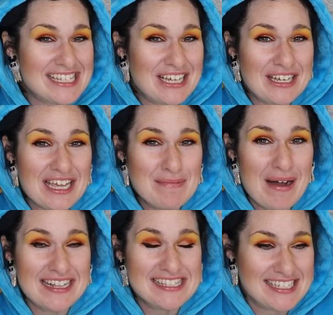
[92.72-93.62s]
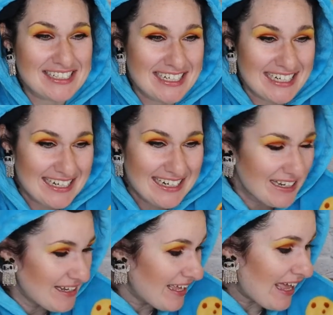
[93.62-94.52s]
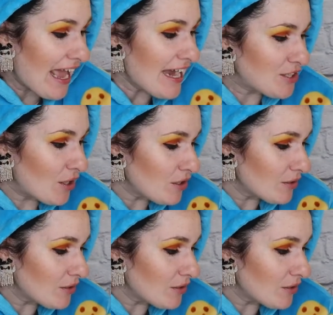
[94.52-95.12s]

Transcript: It's Cookie Monster. Hank, don't